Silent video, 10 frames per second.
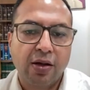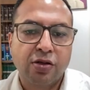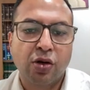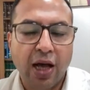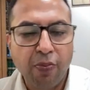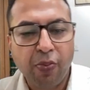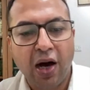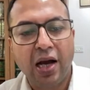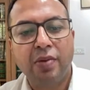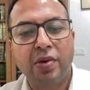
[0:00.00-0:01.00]
So can
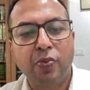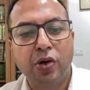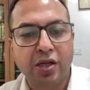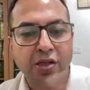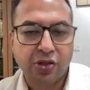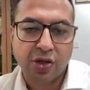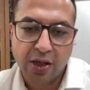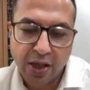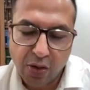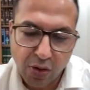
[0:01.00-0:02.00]
Parliament put a
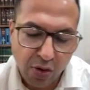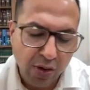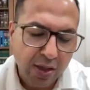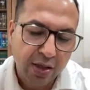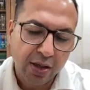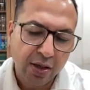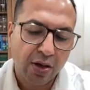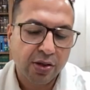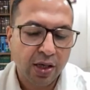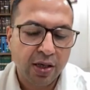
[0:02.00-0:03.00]
struck down law in the
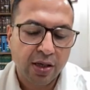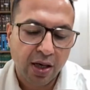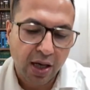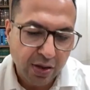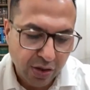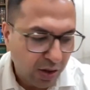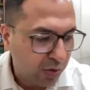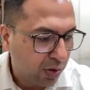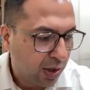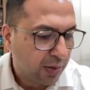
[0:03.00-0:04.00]
9th
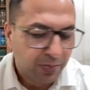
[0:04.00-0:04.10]
schedule?